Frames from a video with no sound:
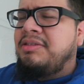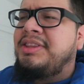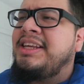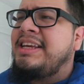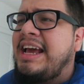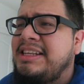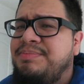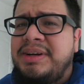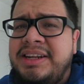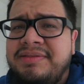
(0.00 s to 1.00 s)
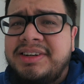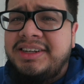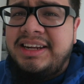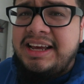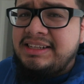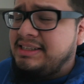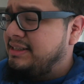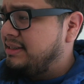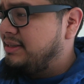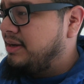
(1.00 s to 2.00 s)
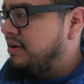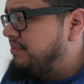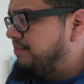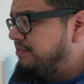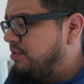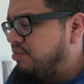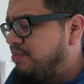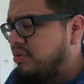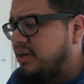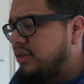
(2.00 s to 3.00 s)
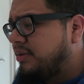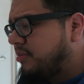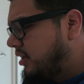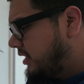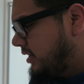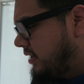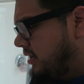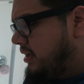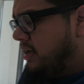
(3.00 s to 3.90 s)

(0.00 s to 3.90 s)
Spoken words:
I don't think it has been even a day since we put it in the market.